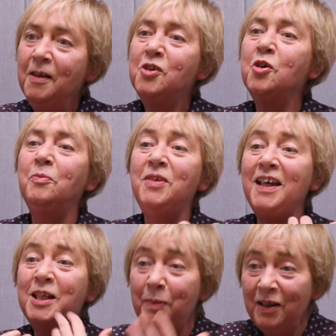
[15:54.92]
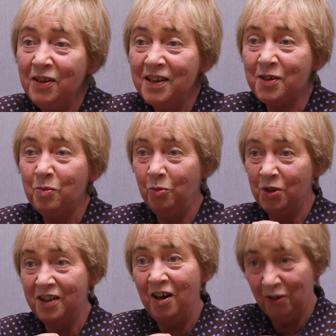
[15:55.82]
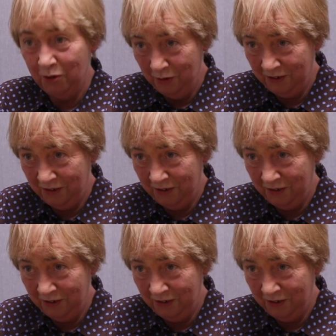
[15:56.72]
So the experience was not good.